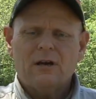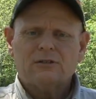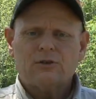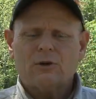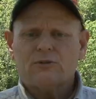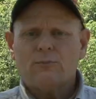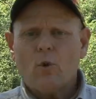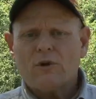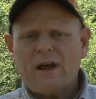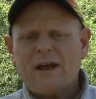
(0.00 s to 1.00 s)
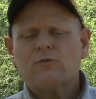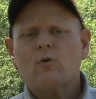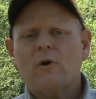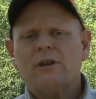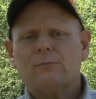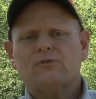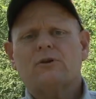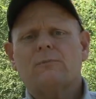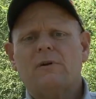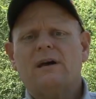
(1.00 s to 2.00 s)
So it's a more natural way to
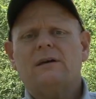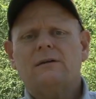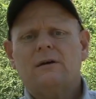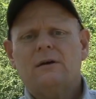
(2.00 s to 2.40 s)
present a bait.